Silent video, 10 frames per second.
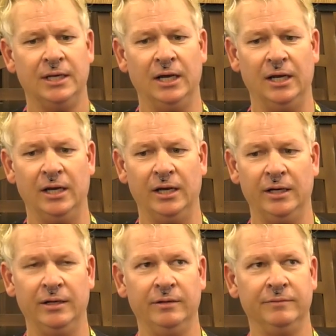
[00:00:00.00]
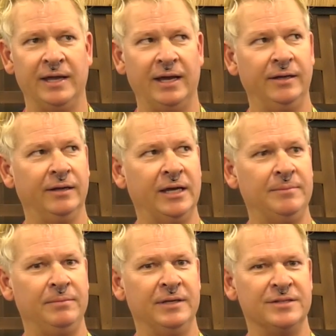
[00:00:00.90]

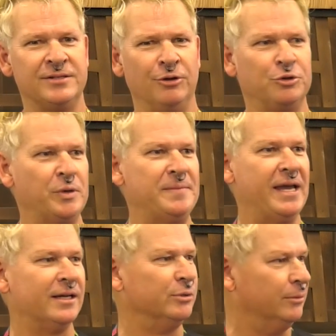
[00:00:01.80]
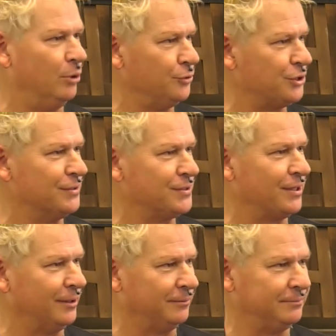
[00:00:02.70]
It's called creamy edible emulsions,
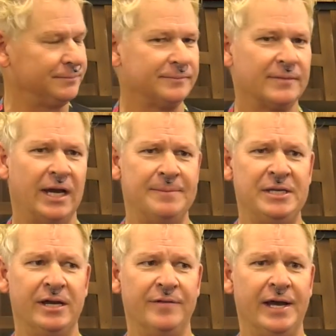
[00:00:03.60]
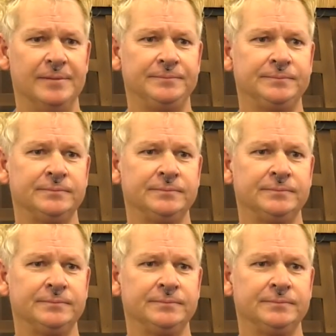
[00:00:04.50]
IP on that.